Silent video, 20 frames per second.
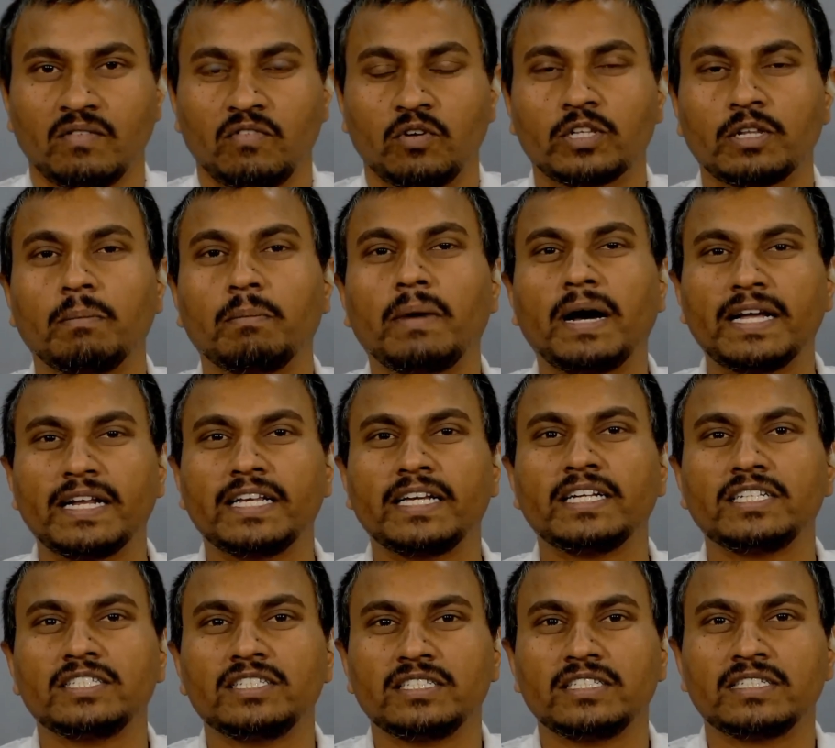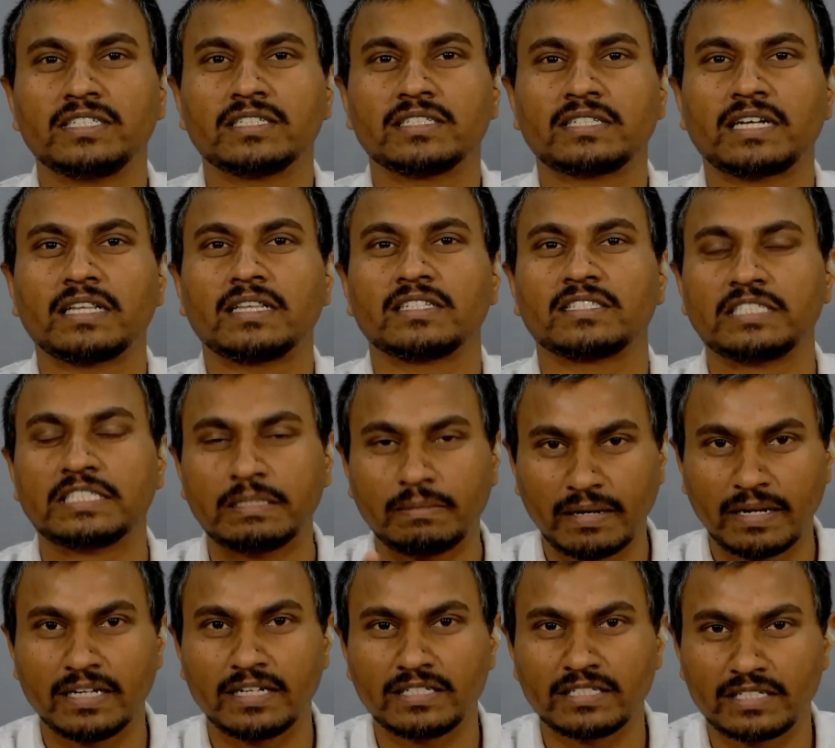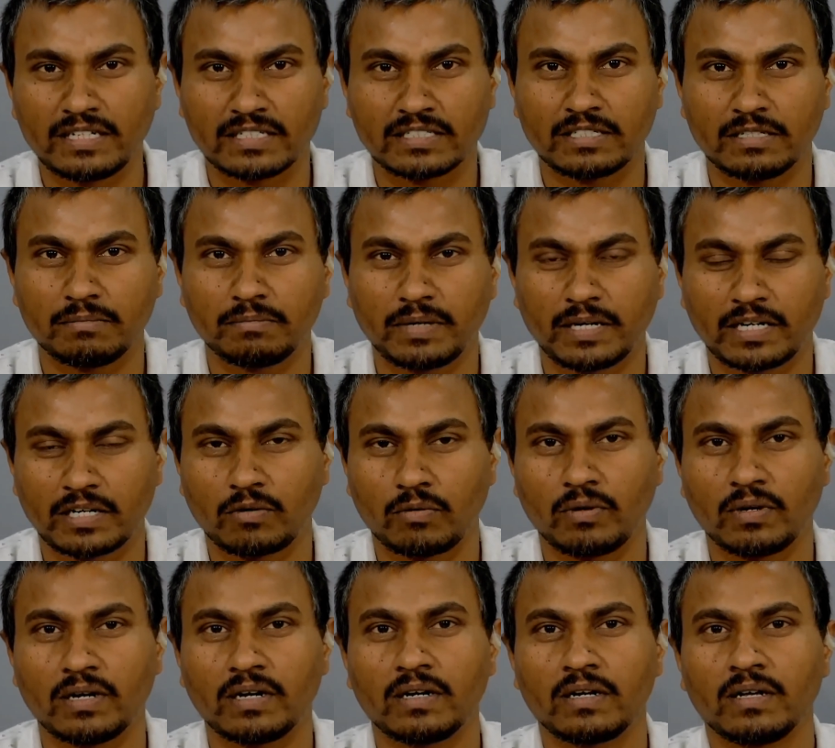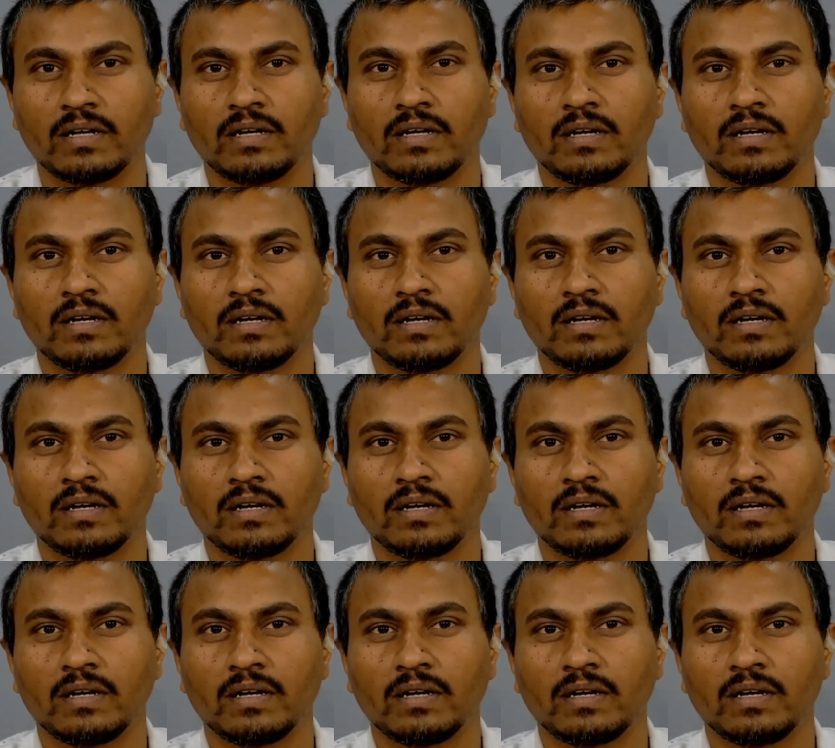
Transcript: for the mining engineers and the civil engineers in particular